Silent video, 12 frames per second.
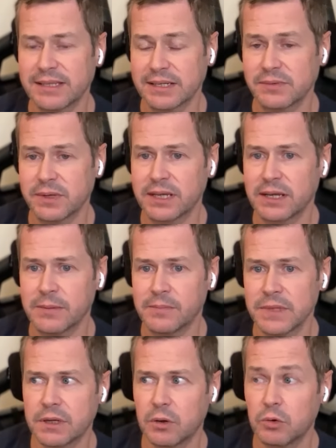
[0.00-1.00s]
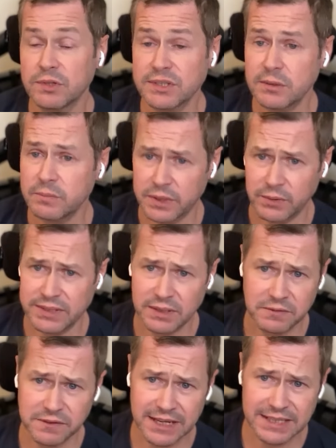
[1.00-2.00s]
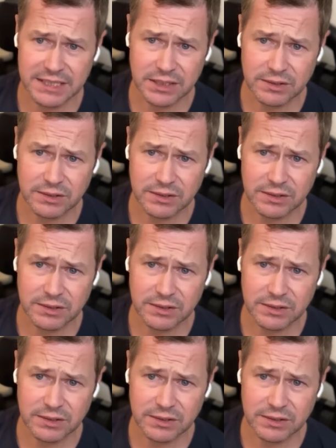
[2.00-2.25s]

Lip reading: income. Also, by the way, don't forget to